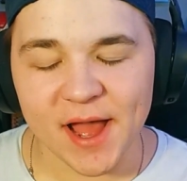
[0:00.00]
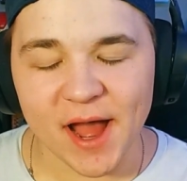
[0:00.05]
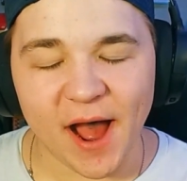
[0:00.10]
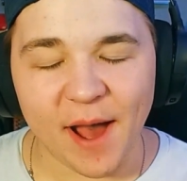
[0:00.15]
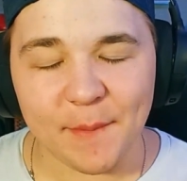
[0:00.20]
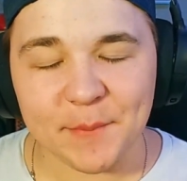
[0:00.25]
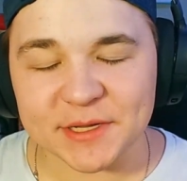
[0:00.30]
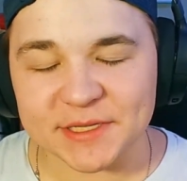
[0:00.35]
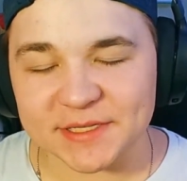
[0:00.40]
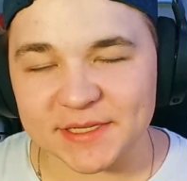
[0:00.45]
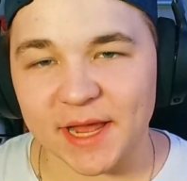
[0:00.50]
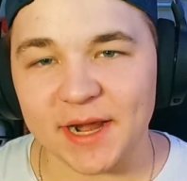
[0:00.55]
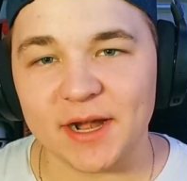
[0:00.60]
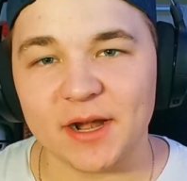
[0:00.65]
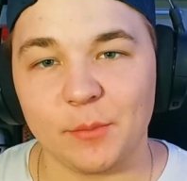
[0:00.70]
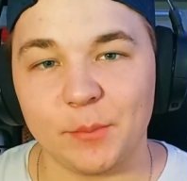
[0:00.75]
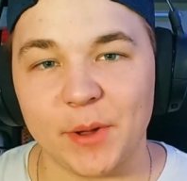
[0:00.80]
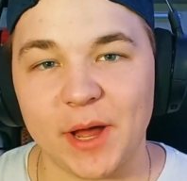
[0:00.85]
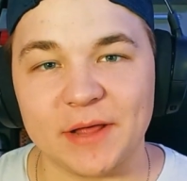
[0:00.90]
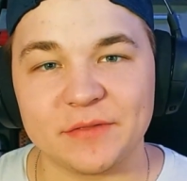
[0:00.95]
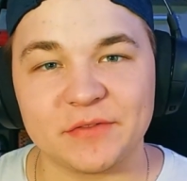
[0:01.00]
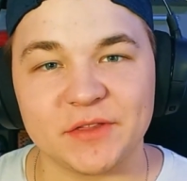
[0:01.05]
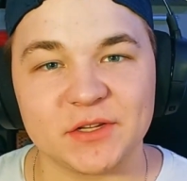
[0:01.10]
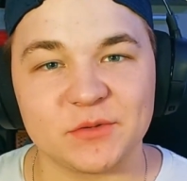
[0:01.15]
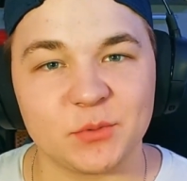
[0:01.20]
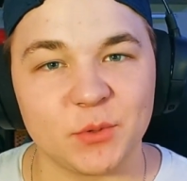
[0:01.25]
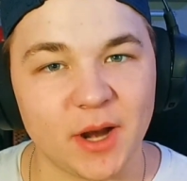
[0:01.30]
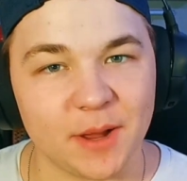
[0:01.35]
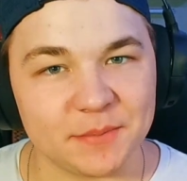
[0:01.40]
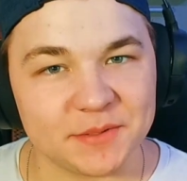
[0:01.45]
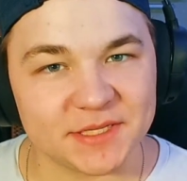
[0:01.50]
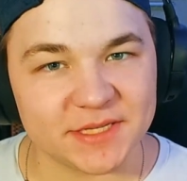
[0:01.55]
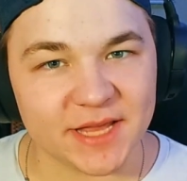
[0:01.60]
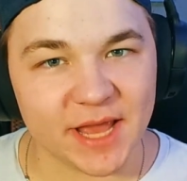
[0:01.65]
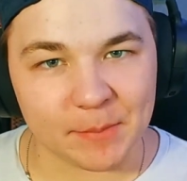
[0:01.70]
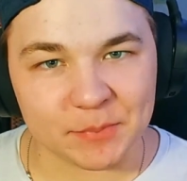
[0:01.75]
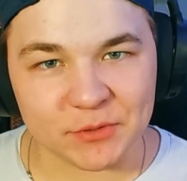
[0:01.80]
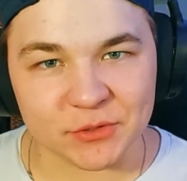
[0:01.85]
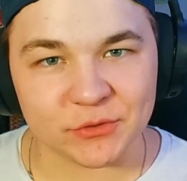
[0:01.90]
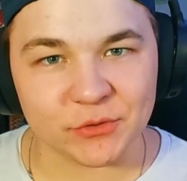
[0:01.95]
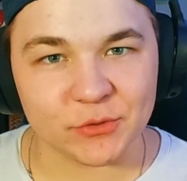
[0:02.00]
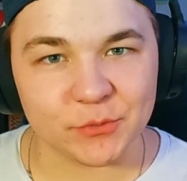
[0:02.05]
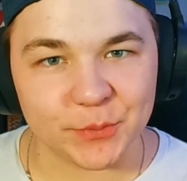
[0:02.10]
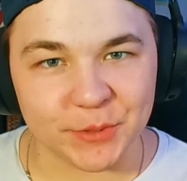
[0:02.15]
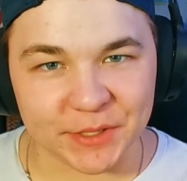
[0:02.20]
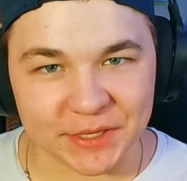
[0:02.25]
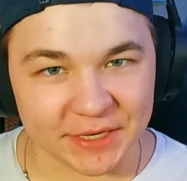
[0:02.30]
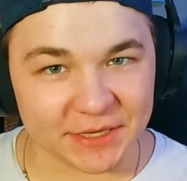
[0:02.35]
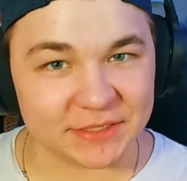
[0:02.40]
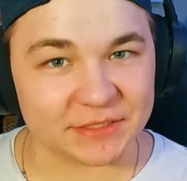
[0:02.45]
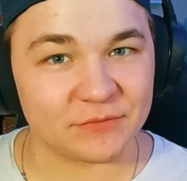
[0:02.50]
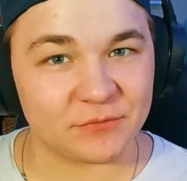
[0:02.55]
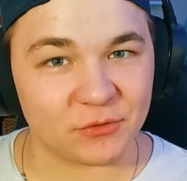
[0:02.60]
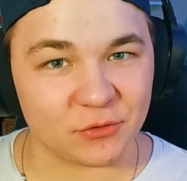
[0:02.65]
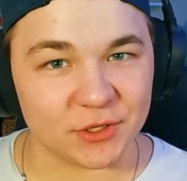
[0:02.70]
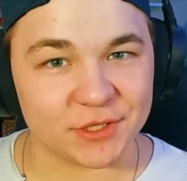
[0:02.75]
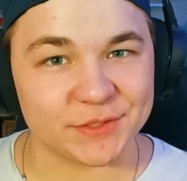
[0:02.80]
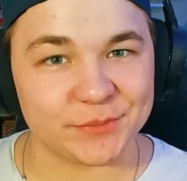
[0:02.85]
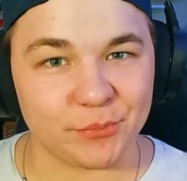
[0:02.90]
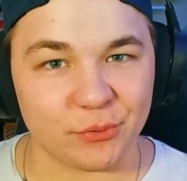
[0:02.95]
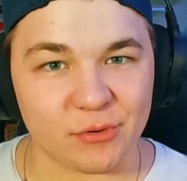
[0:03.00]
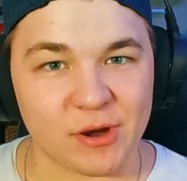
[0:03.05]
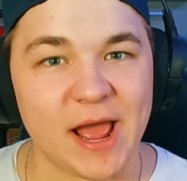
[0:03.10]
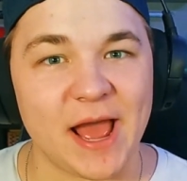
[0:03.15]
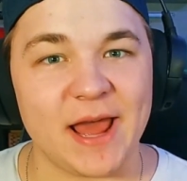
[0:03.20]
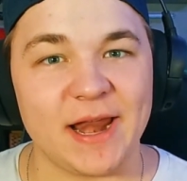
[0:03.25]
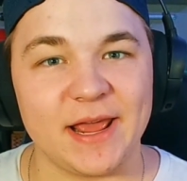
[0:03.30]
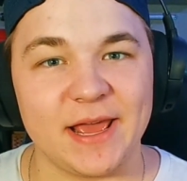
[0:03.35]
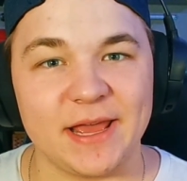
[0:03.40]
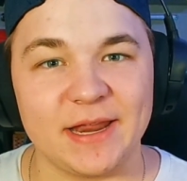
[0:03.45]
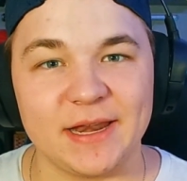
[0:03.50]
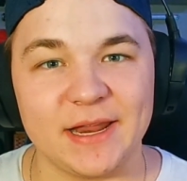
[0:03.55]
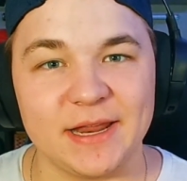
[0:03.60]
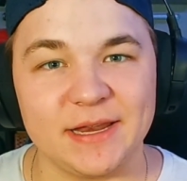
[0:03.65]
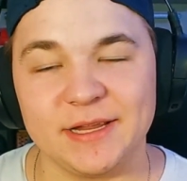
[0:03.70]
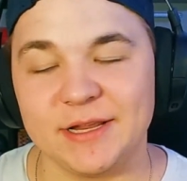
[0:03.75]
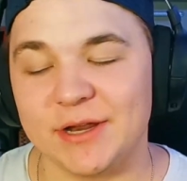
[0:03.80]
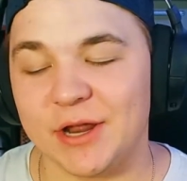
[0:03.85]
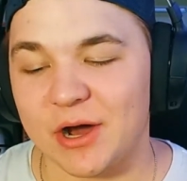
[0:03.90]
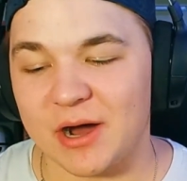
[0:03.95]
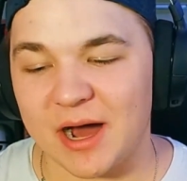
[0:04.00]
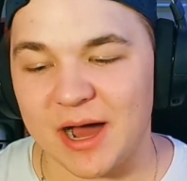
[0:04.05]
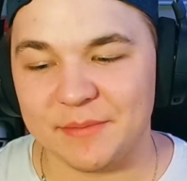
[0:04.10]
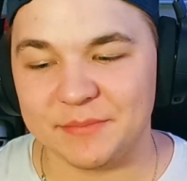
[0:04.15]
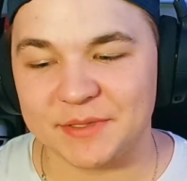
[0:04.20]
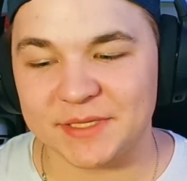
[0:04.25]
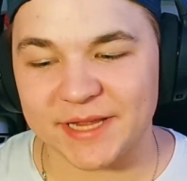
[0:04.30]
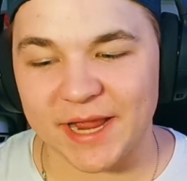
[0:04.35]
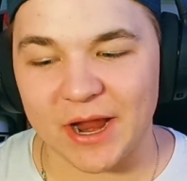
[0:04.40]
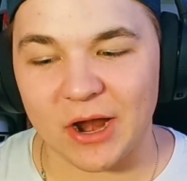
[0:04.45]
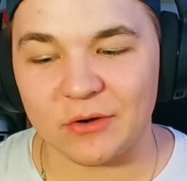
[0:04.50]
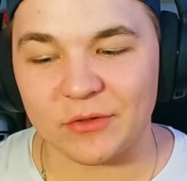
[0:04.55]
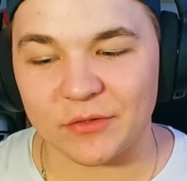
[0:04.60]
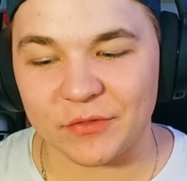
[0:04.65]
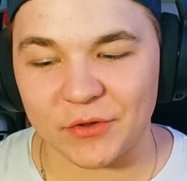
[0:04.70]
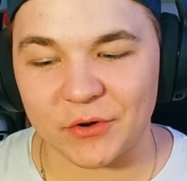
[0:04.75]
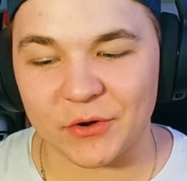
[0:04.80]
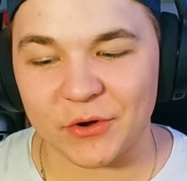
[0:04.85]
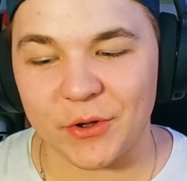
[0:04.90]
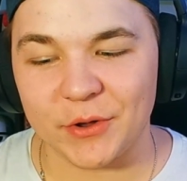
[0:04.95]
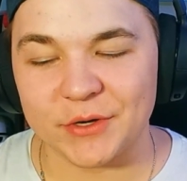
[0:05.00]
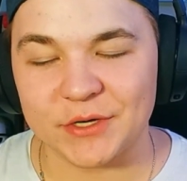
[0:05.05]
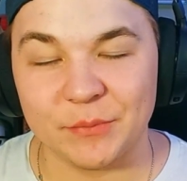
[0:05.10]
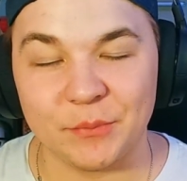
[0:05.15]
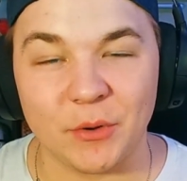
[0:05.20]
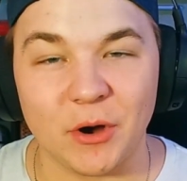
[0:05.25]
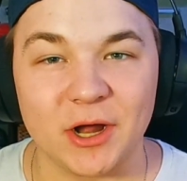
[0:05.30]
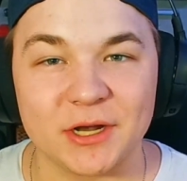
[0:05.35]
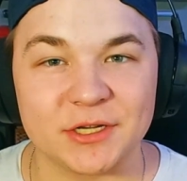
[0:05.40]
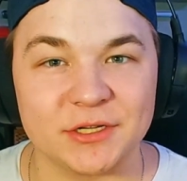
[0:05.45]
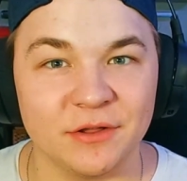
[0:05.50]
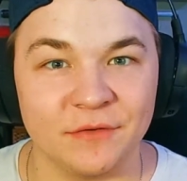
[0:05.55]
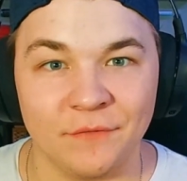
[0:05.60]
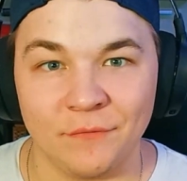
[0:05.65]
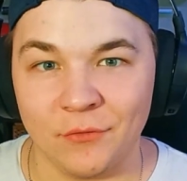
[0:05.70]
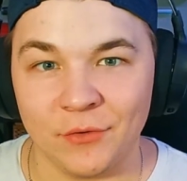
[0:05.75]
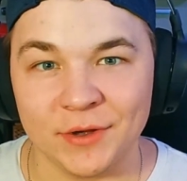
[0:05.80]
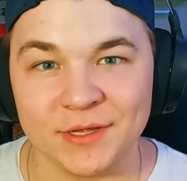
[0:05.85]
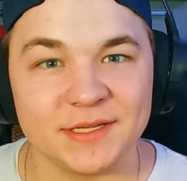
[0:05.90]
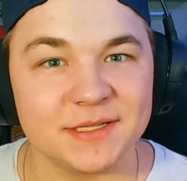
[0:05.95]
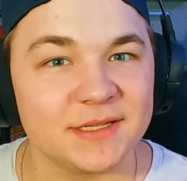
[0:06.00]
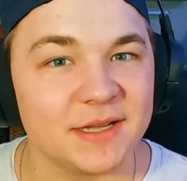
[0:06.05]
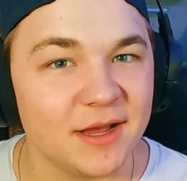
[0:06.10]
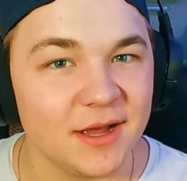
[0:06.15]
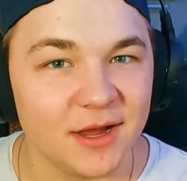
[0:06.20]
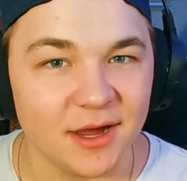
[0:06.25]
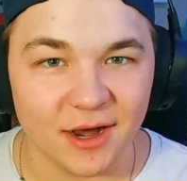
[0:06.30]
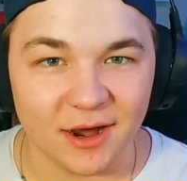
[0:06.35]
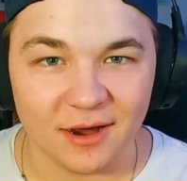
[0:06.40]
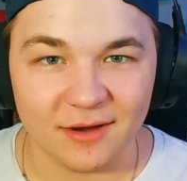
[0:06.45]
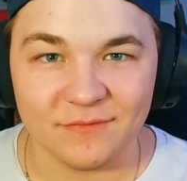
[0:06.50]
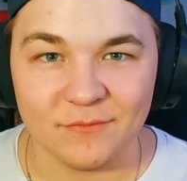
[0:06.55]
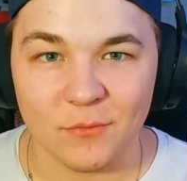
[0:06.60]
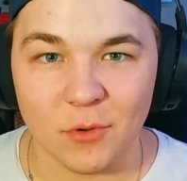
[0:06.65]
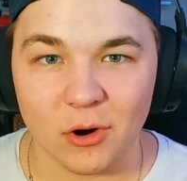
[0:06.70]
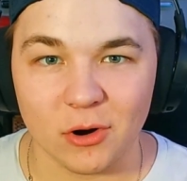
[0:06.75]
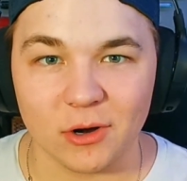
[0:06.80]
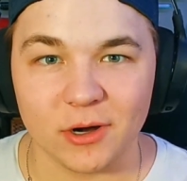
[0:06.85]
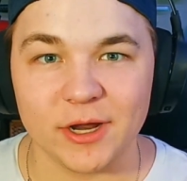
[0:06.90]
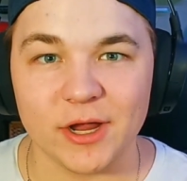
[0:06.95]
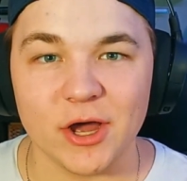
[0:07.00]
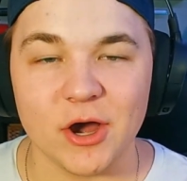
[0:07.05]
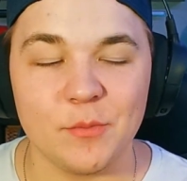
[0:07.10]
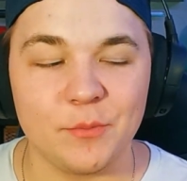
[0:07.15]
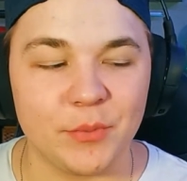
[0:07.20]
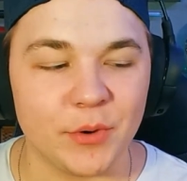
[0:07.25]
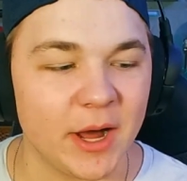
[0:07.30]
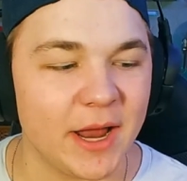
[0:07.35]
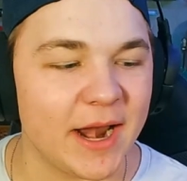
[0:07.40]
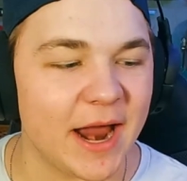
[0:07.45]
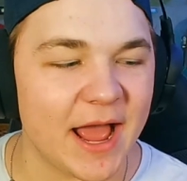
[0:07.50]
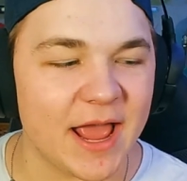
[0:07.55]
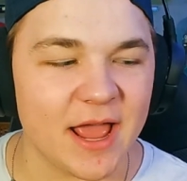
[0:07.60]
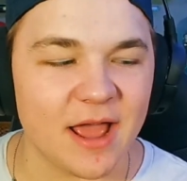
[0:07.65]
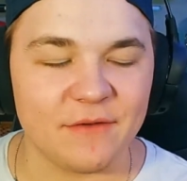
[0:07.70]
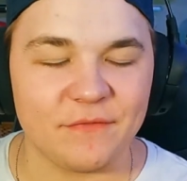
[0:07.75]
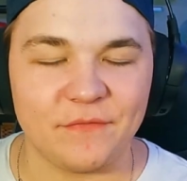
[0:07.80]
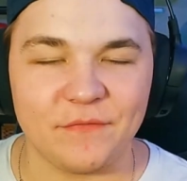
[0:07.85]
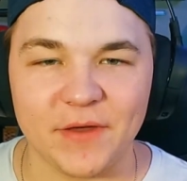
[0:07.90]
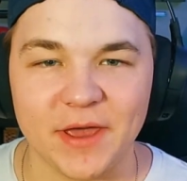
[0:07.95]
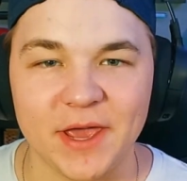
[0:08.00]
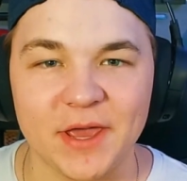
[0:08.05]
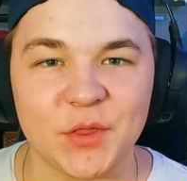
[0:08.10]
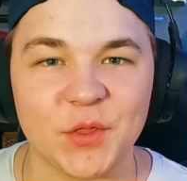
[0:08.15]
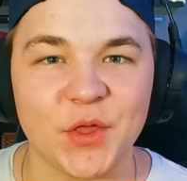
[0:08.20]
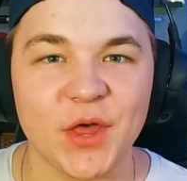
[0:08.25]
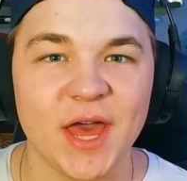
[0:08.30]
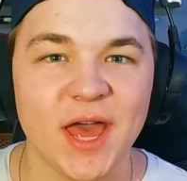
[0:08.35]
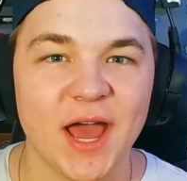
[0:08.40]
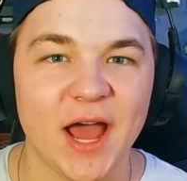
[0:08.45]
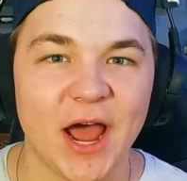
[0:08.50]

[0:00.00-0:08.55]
I'm excited about this one. I'm skeptical because of Chris Pratt, and, and you know, I'm scared that they're going to botch the voice of Mario, but I have faith.